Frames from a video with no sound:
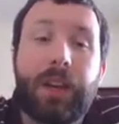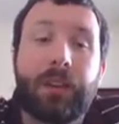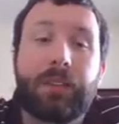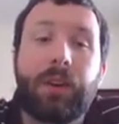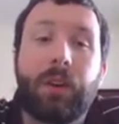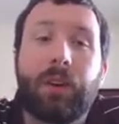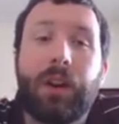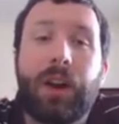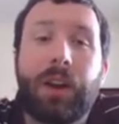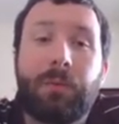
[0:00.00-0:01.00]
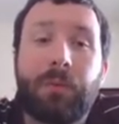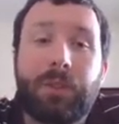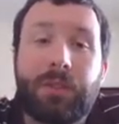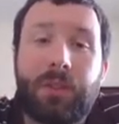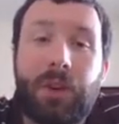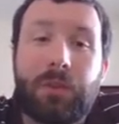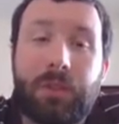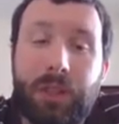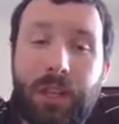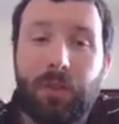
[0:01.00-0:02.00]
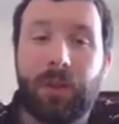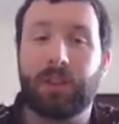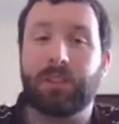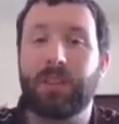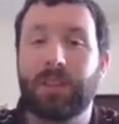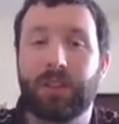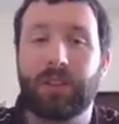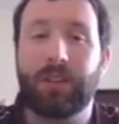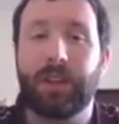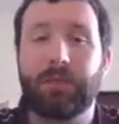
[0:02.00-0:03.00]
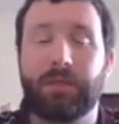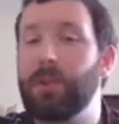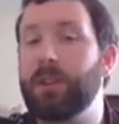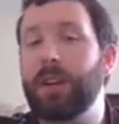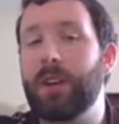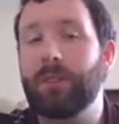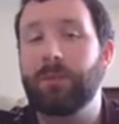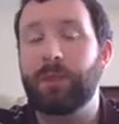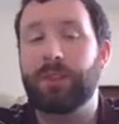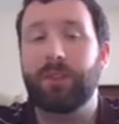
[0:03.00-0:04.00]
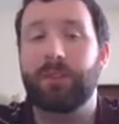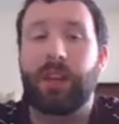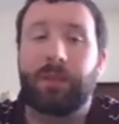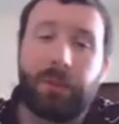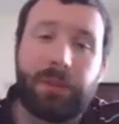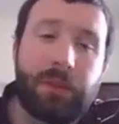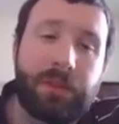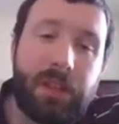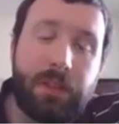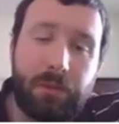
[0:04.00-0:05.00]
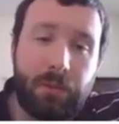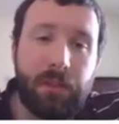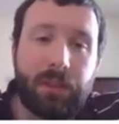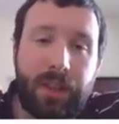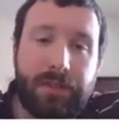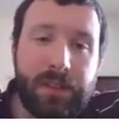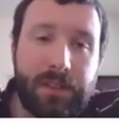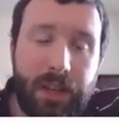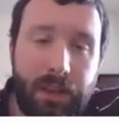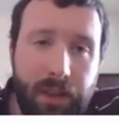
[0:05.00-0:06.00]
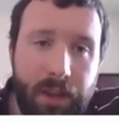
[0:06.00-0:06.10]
So we'll go to the orange digital learning folder, which is April 13th through the 17th,